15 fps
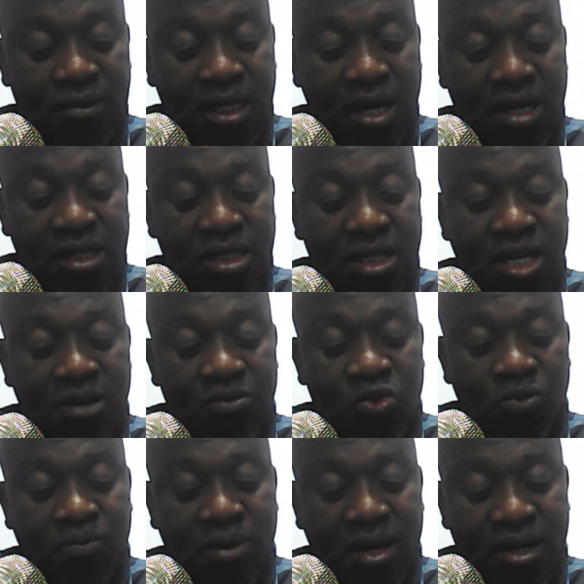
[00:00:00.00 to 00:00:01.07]
And it came
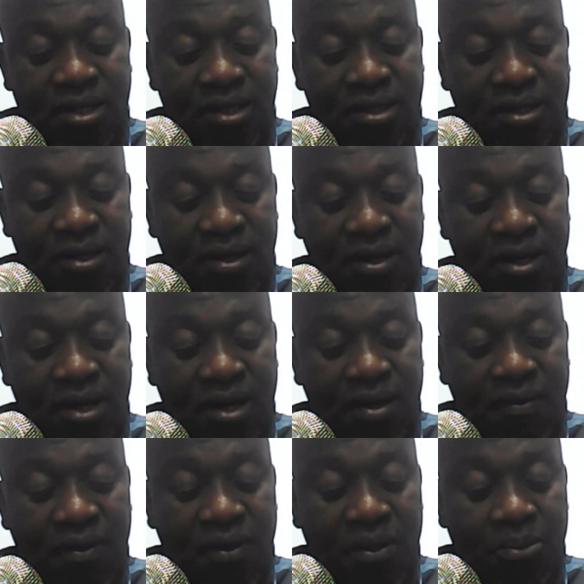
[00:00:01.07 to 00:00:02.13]
to pass
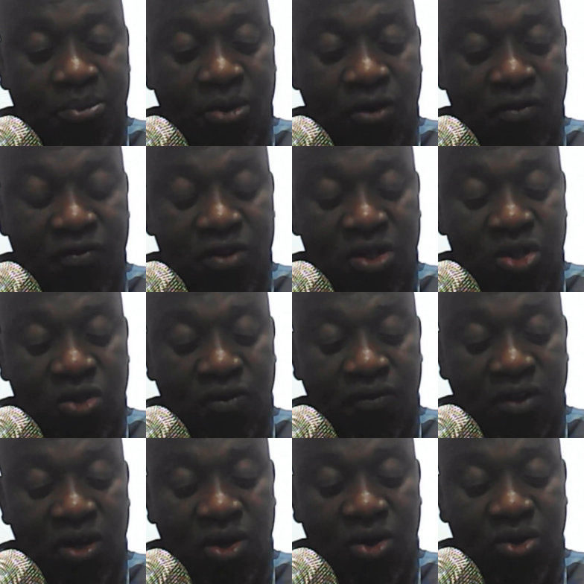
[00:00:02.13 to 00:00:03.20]
that the prophets of
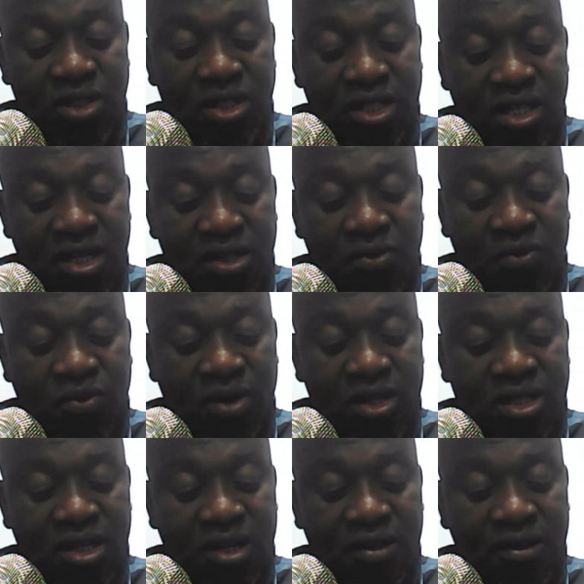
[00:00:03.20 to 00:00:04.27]
the Lord did
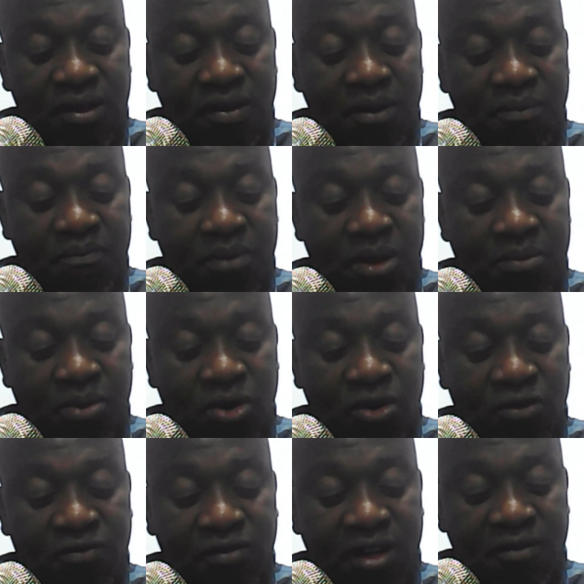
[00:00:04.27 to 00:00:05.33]
threaten the people
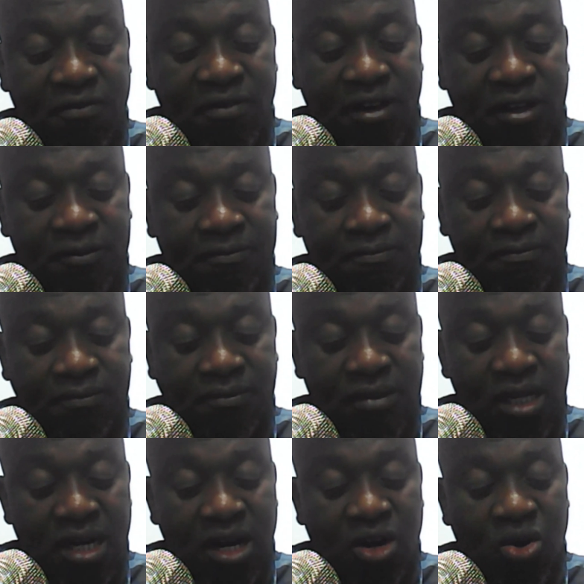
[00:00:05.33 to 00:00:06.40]
of Nephi,
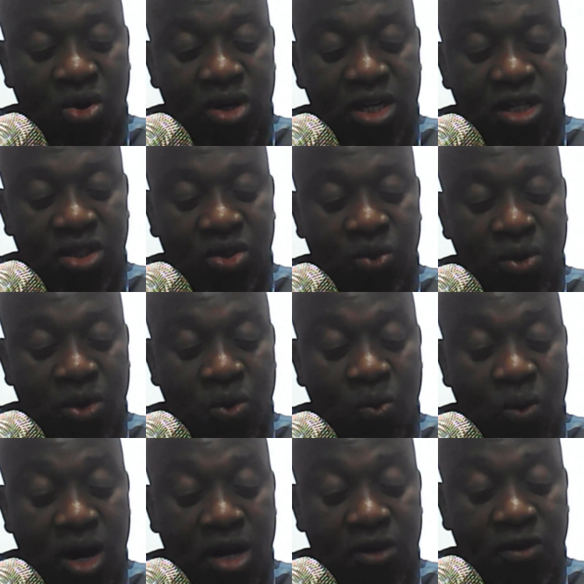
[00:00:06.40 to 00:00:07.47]
according to the
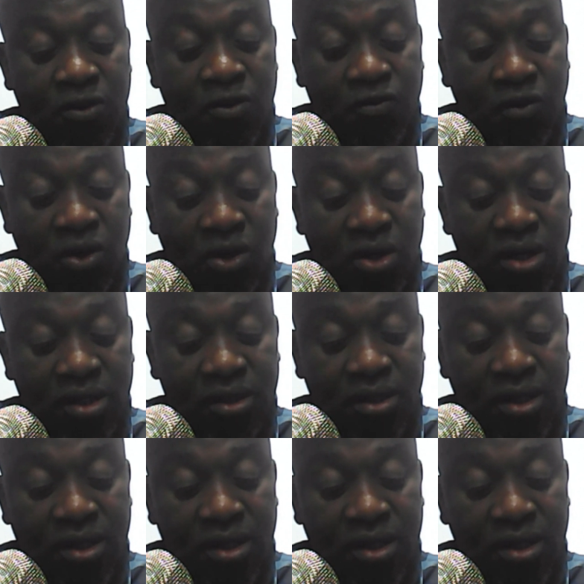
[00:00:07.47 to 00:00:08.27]
word of God,